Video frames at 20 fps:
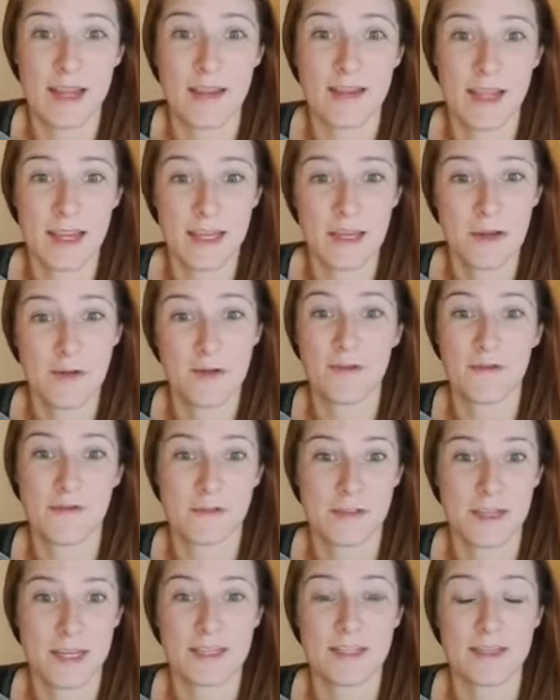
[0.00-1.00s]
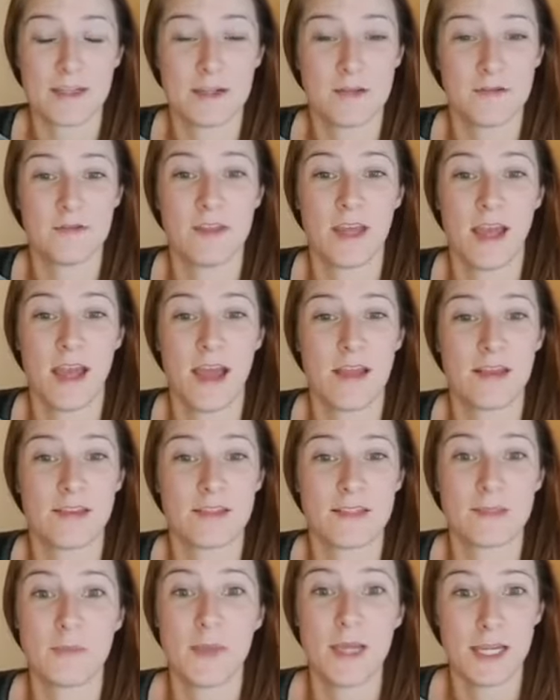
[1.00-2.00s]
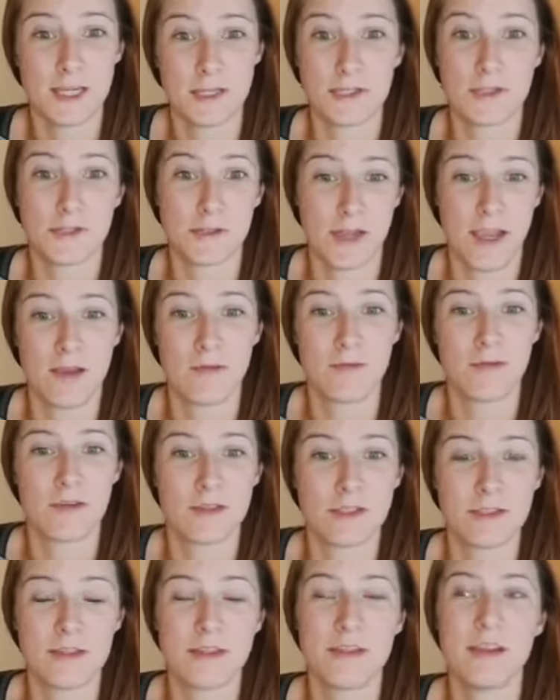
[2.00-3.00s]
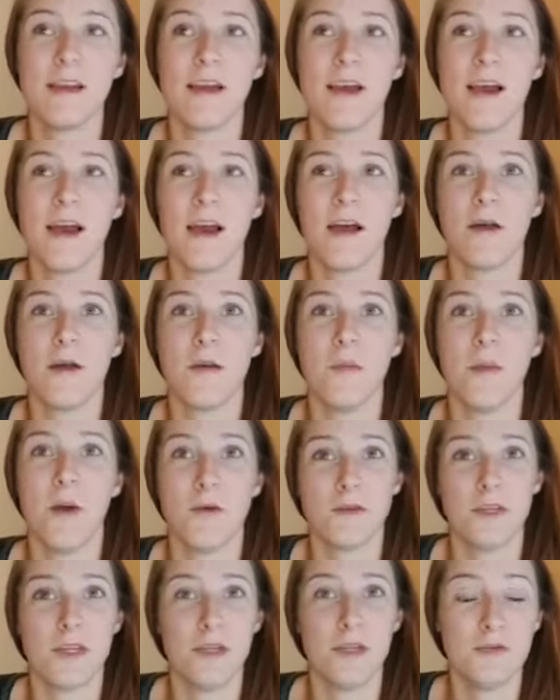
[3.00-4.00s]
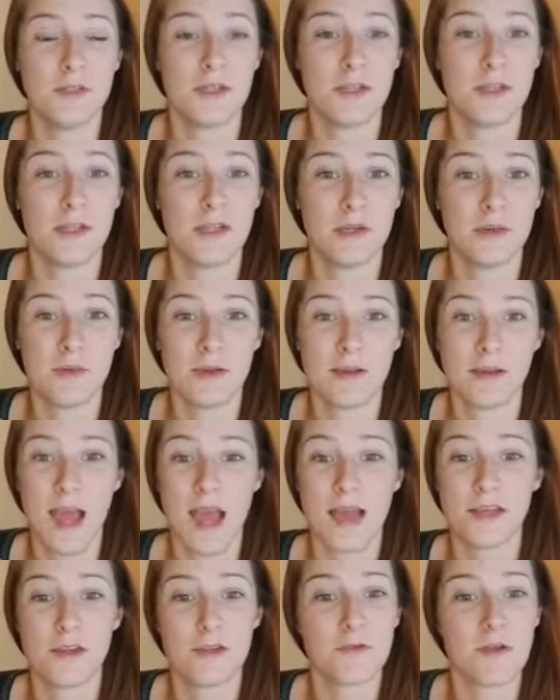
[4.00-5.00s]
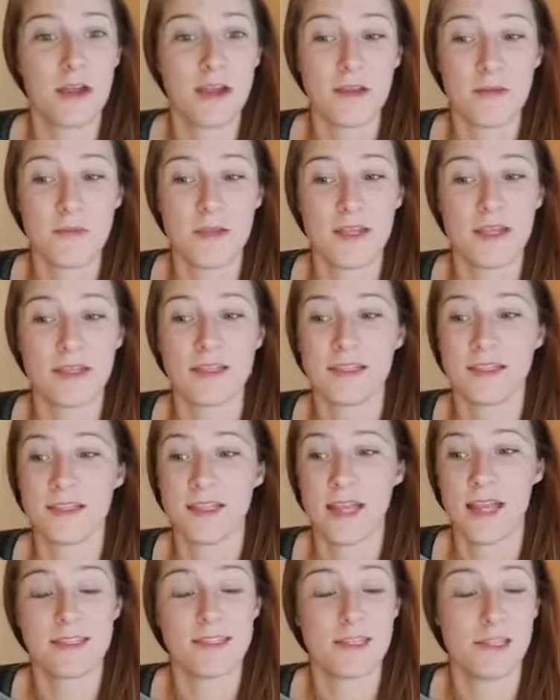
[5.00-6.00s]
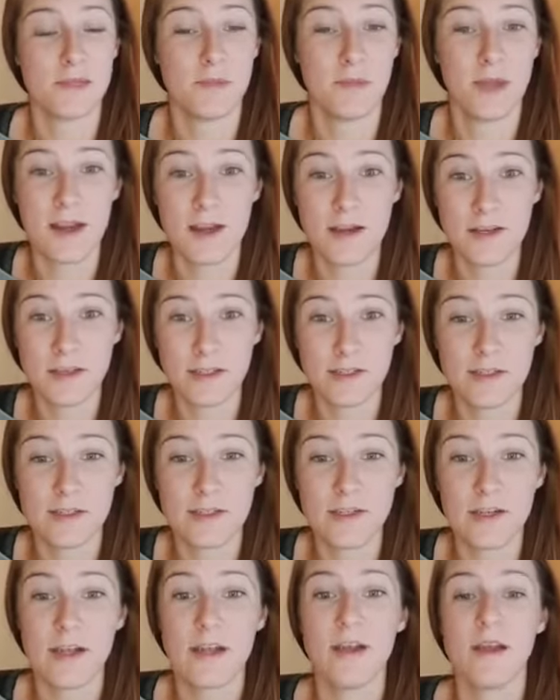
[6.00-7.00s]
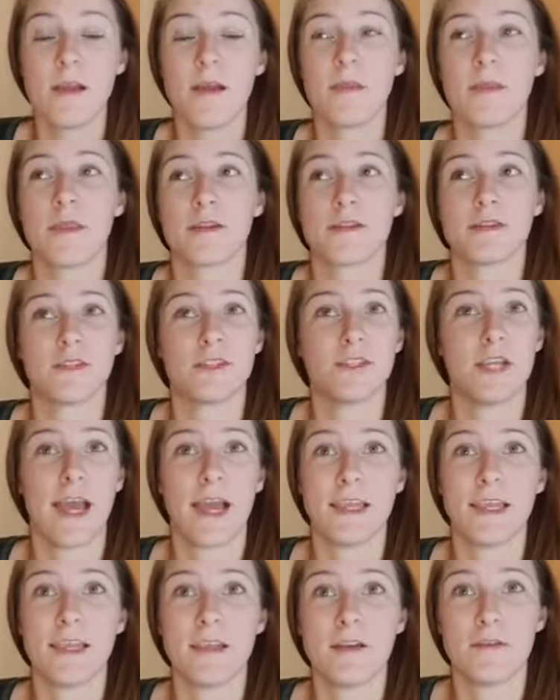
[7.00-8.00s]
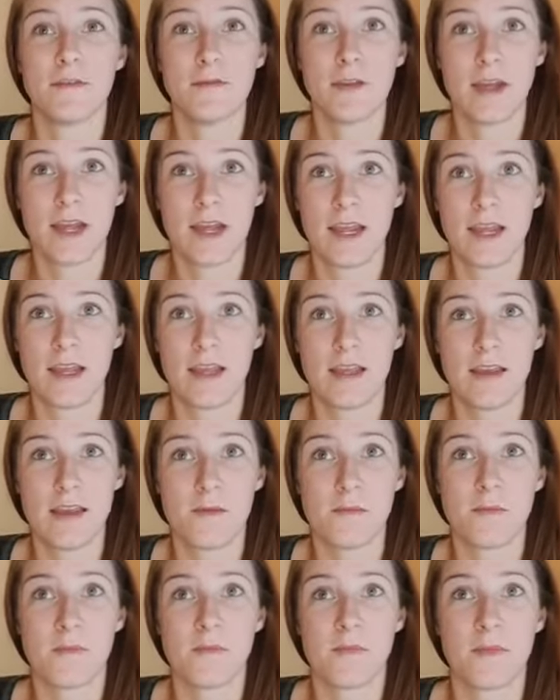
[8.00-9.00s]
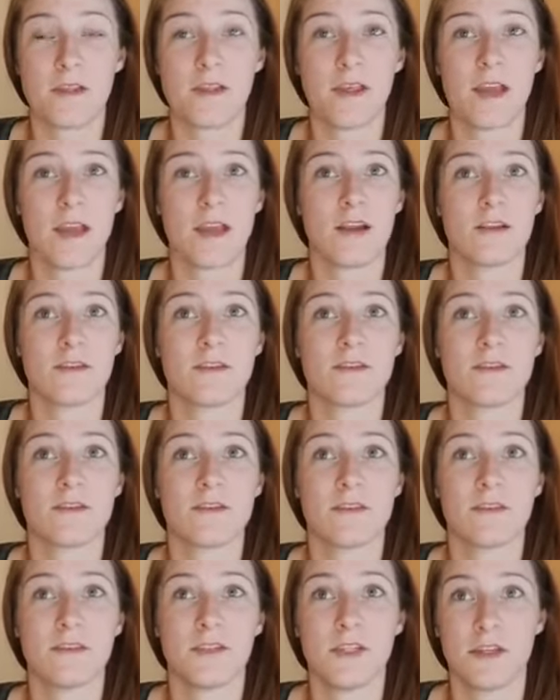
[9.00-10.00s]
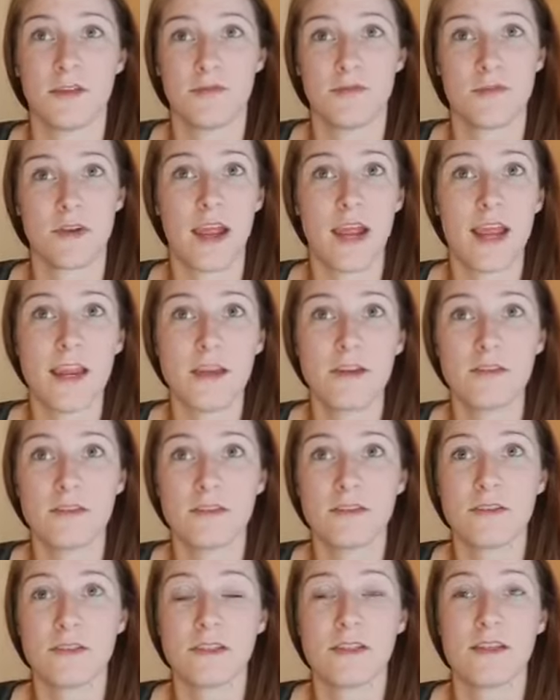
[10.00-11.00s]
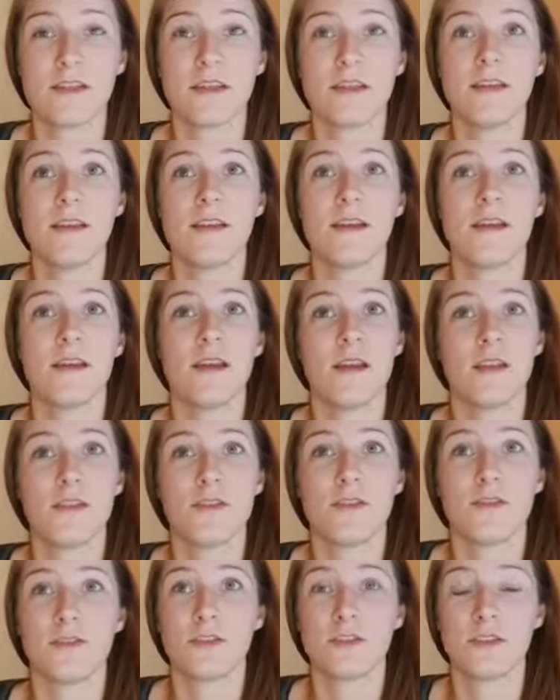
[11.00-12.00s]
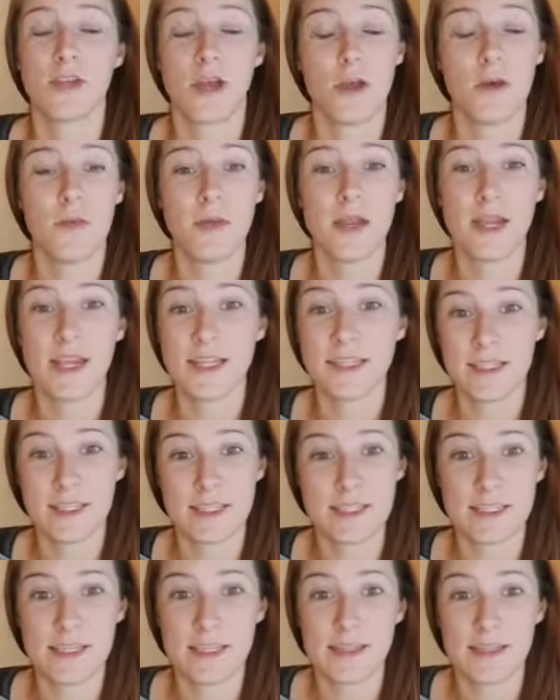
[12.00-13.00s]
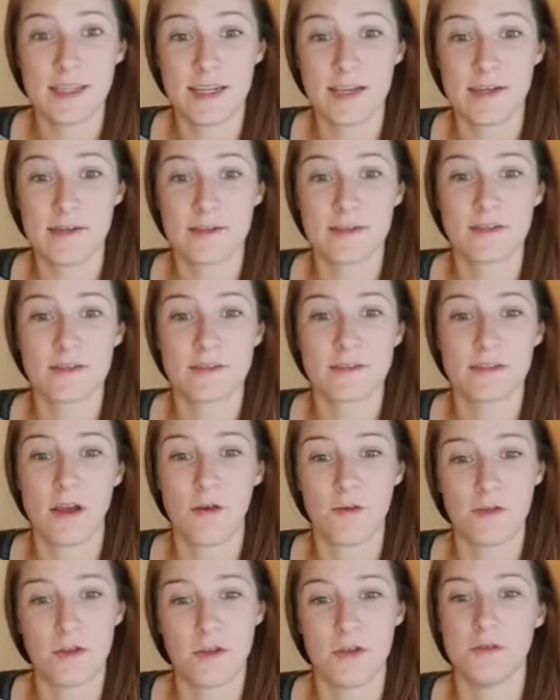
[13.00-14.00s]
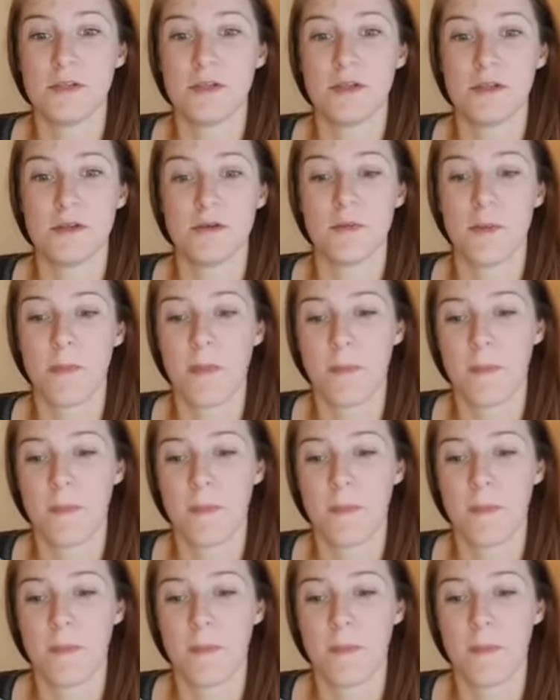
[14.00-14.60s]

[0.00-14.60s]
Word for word: that you can relate to that speaks your language. Um, on YouTube, I do recommend Stacy Behringer. There's Jackie Duran. There's Jennifer Anderson. There's so many Scentsy leaders on YouTube,